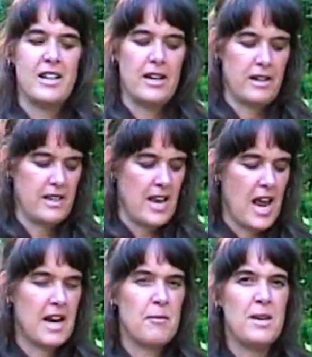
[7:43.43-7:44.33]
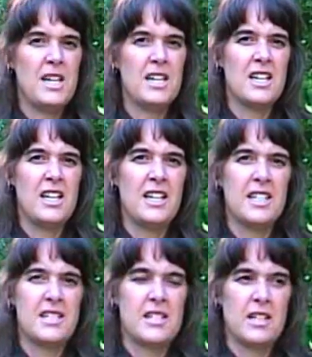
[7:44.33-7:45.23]
Yeah, and immediately he'd
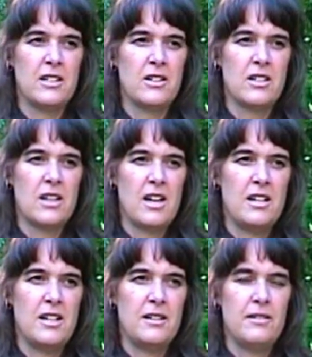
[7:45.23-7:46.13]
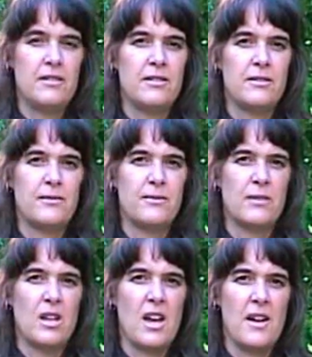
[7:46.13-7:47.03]
get a signal again,
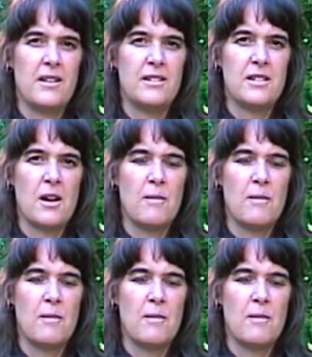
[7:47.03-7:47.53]
and